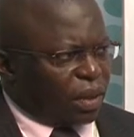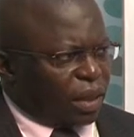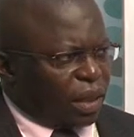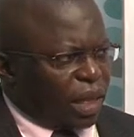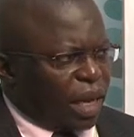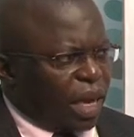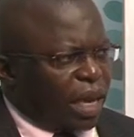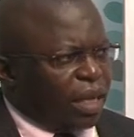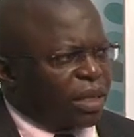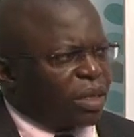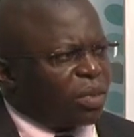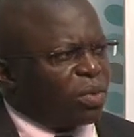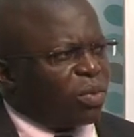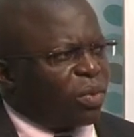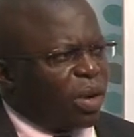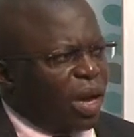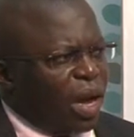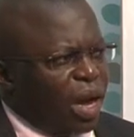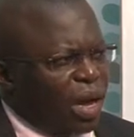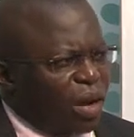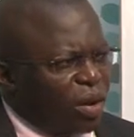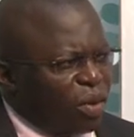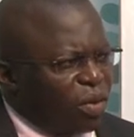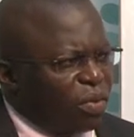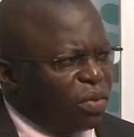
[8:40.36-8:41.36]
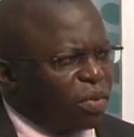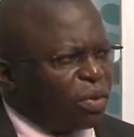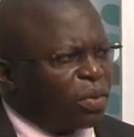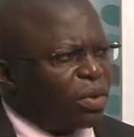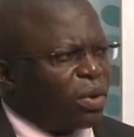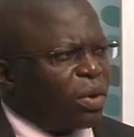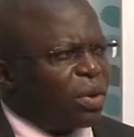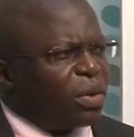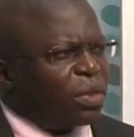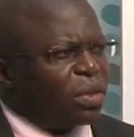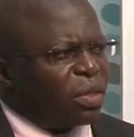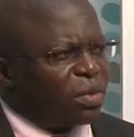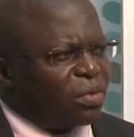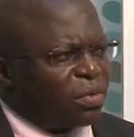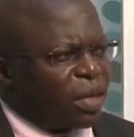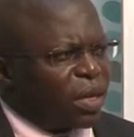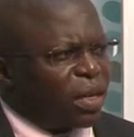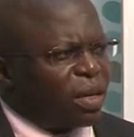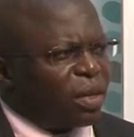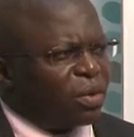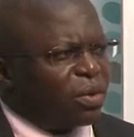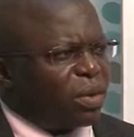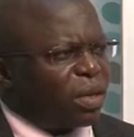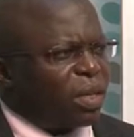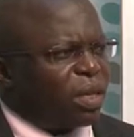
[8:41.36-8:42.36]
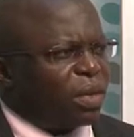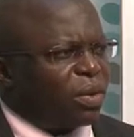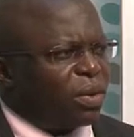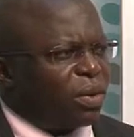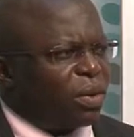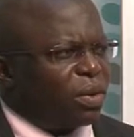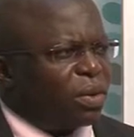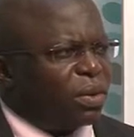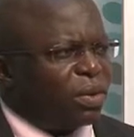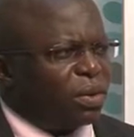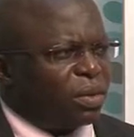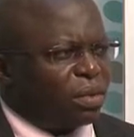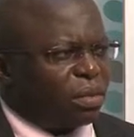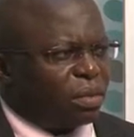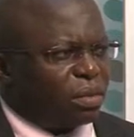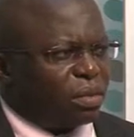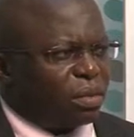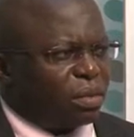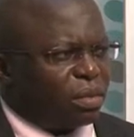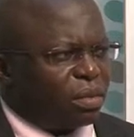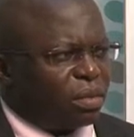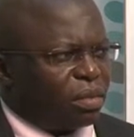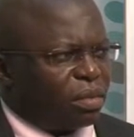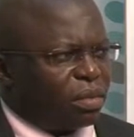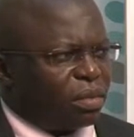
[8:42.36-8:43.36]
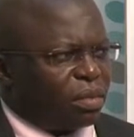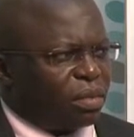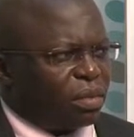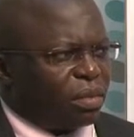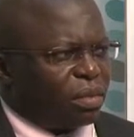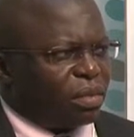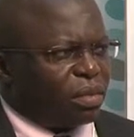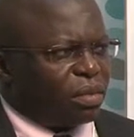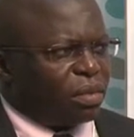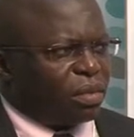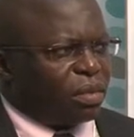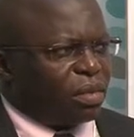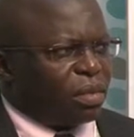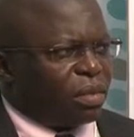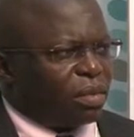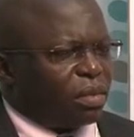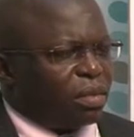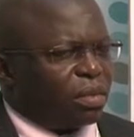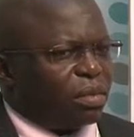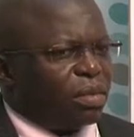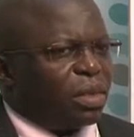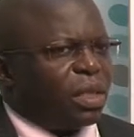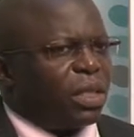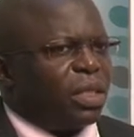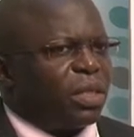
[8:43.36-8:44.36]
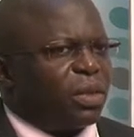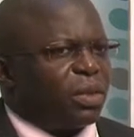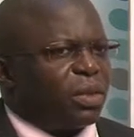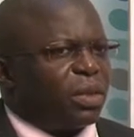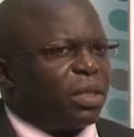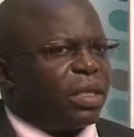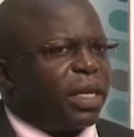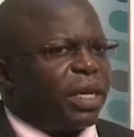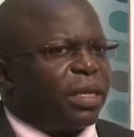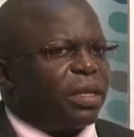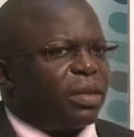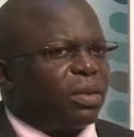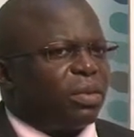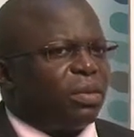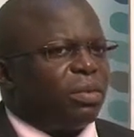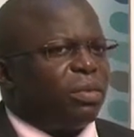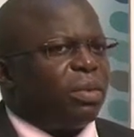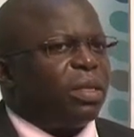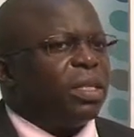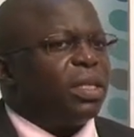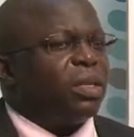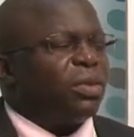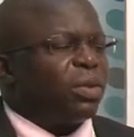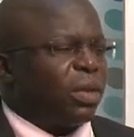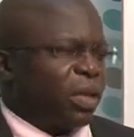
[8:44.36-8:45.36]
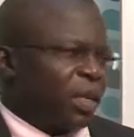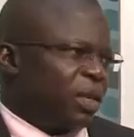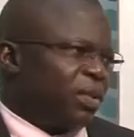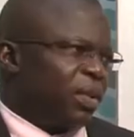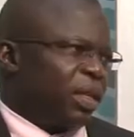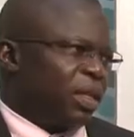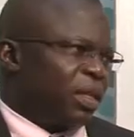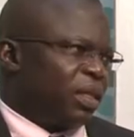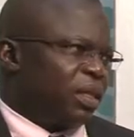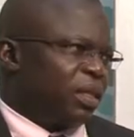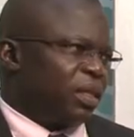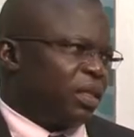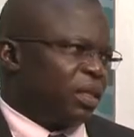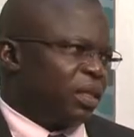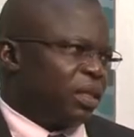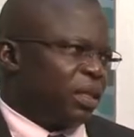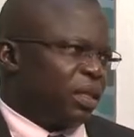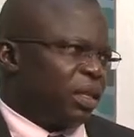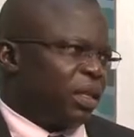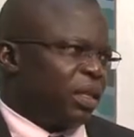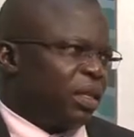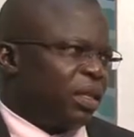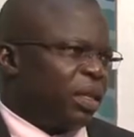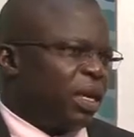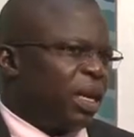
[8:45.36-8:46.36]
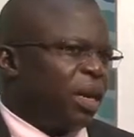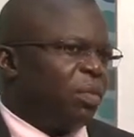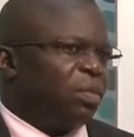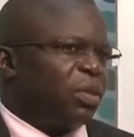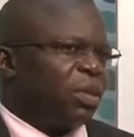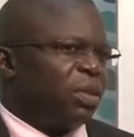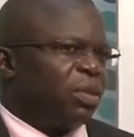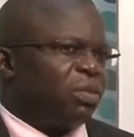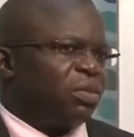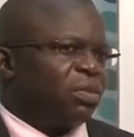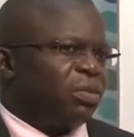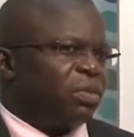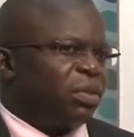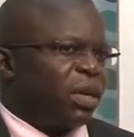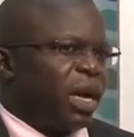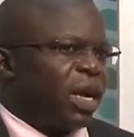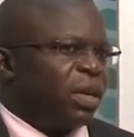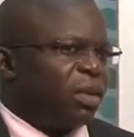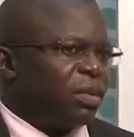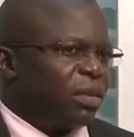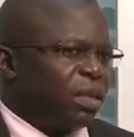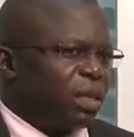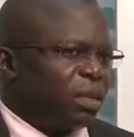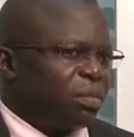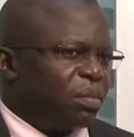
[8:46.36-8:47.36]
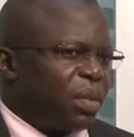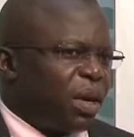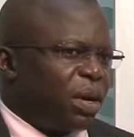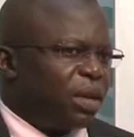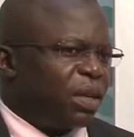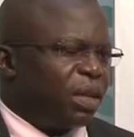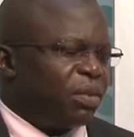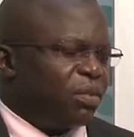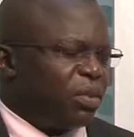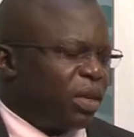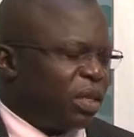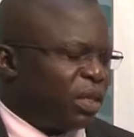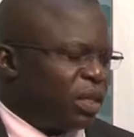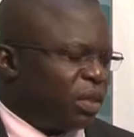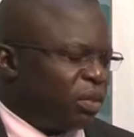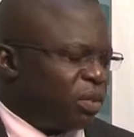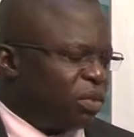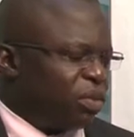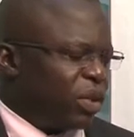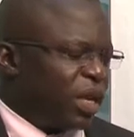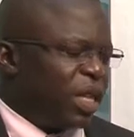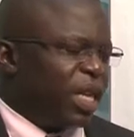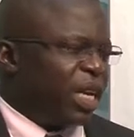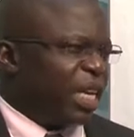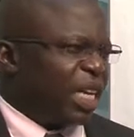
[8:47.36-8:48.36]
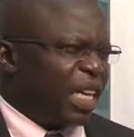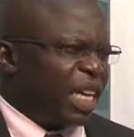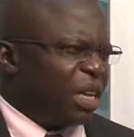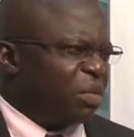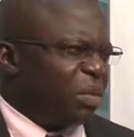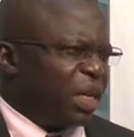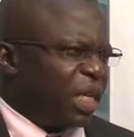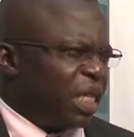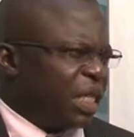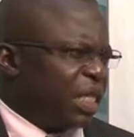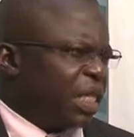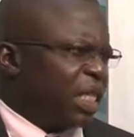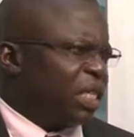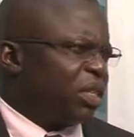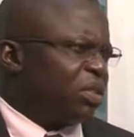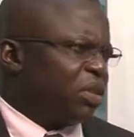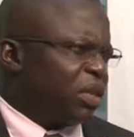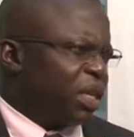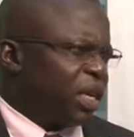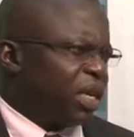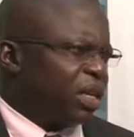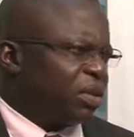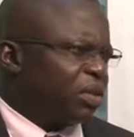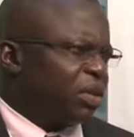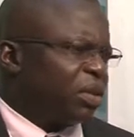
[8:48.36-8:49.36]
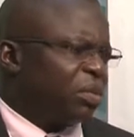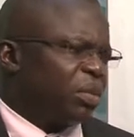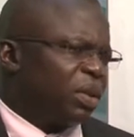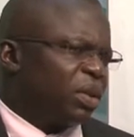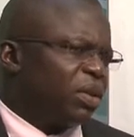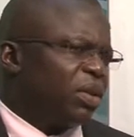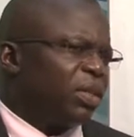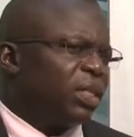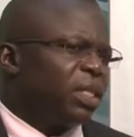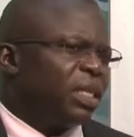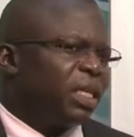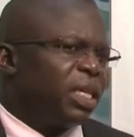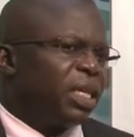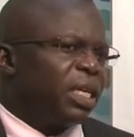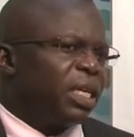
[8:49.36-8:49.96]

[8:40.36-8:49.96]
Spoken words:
as one of those very critical issues that we need to address in terms of handling biodiversity, whether climate change or land development, because